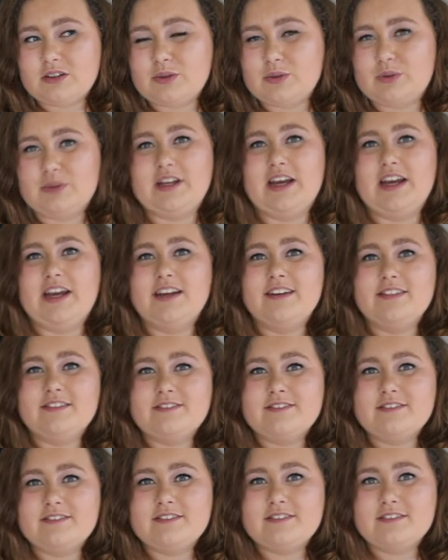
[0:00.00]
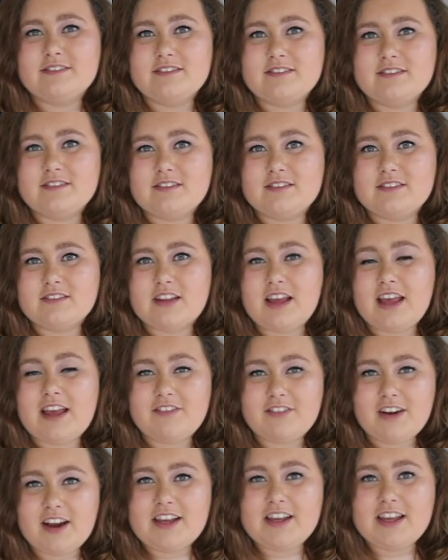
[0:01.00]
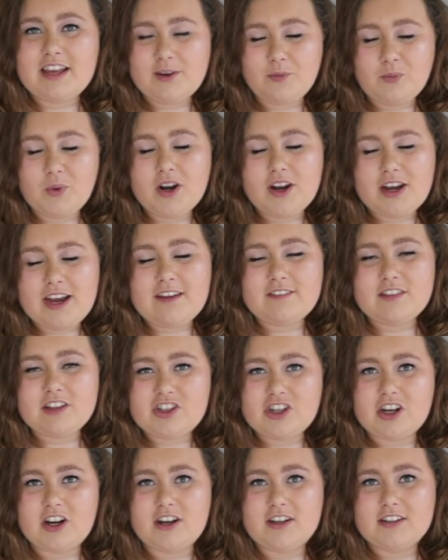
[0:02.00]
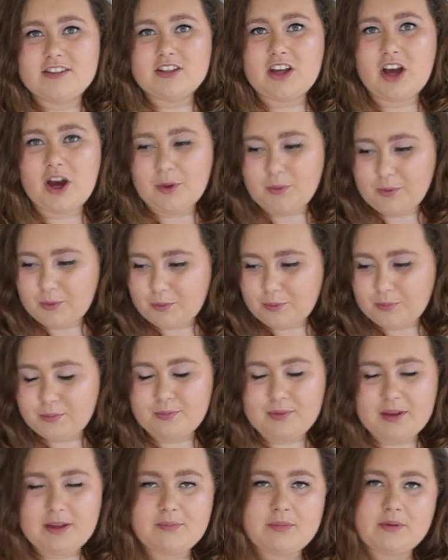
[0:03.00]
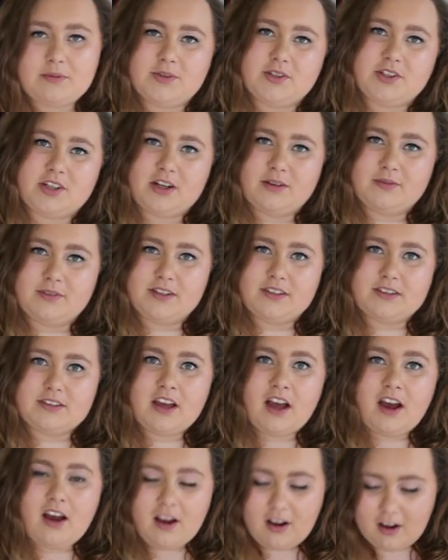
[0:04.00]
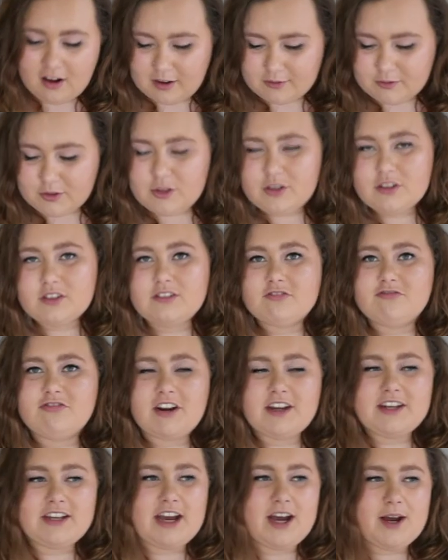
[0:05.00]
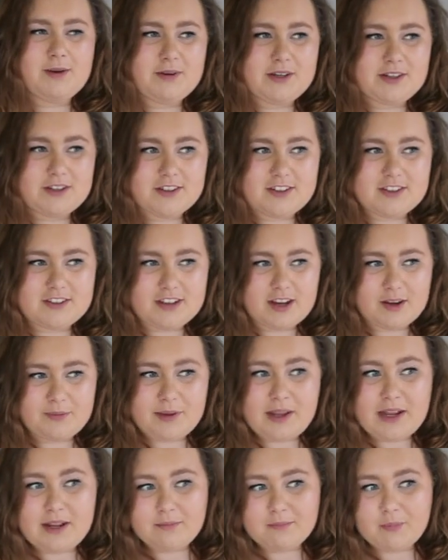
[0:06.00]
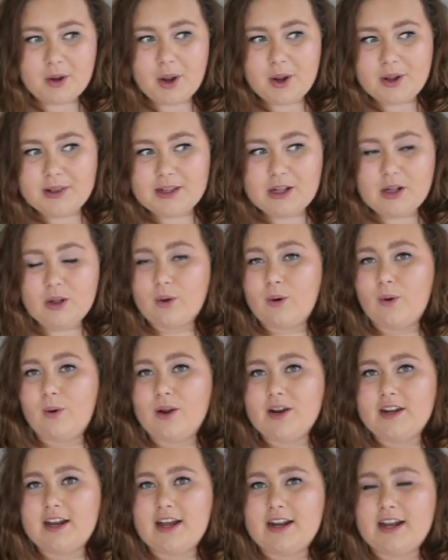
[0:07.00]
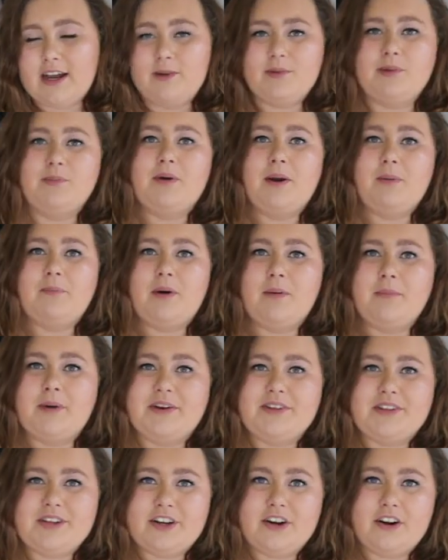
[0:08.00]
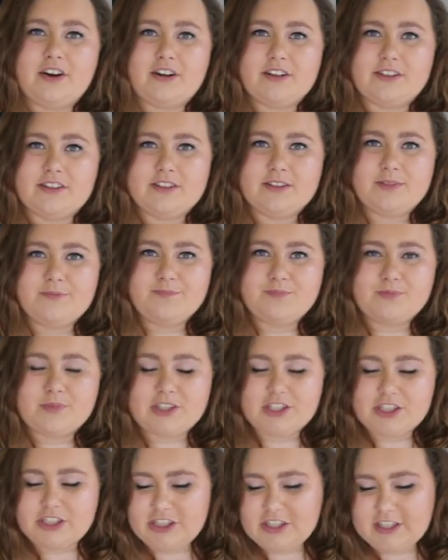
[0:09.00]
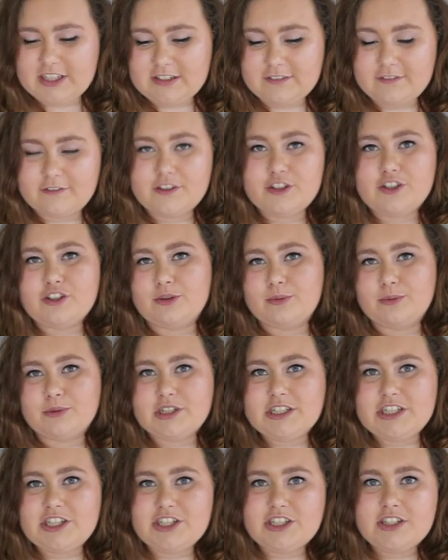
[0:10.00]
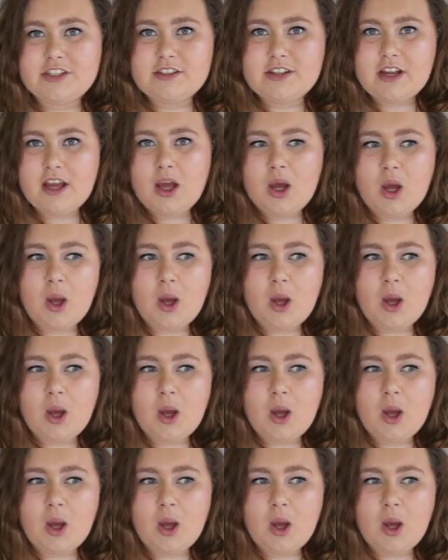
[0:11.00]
all day. When I have the chance, I will be in my pyjamas. I'm not right now because I've been mowing the lawn and helping my mum out in the garden because she had a foot operation.